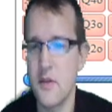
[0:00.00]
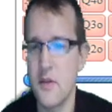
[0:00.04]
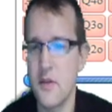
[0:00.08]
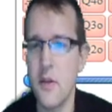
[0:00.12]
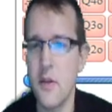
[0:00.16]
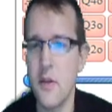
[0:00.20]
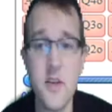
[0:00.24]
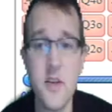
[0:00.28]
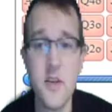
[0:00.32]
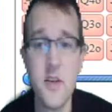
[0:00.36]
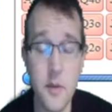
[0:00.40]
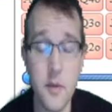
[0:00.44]

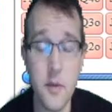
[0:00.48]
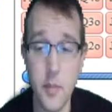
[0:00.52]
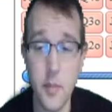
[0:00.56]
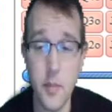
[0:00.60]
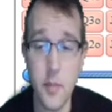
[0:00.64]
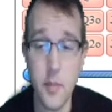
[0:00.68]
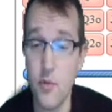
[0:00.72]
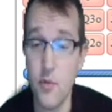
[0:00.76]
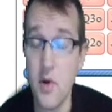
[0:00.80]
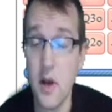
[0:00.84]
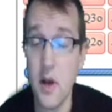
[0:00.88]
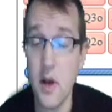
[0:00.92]
So this can
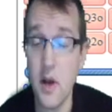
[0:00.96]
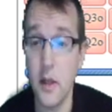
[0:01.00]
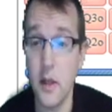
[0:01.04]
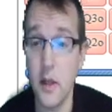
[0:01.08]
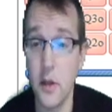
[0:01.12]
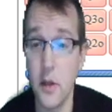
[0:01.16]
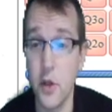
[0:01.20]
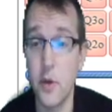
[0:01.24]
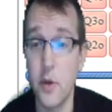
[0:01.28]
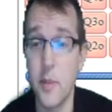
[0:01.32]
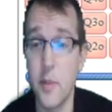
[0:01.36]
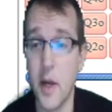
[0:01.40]
be really
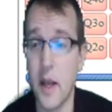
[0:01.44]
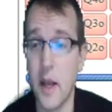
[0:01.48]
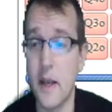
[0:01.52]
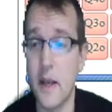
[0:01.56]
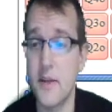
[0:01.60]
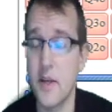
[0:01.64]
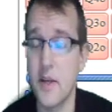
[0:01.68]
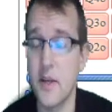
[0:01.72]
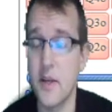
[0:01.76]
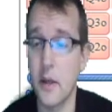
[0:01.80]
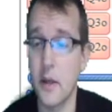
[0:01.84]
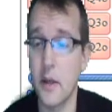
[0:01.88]

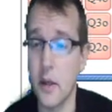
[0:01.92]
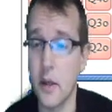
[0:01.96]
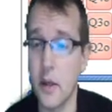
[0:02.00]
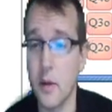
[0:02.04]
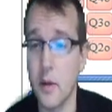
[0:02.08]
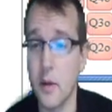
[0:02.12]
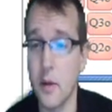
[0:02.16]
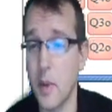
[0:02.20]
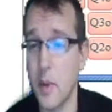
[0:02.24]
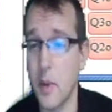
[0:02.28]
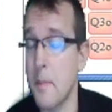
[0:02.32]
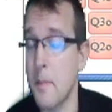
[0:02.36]
illuminating
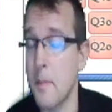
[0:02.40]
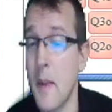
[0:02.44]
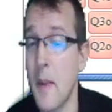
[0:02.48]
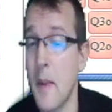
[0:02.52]
and can be a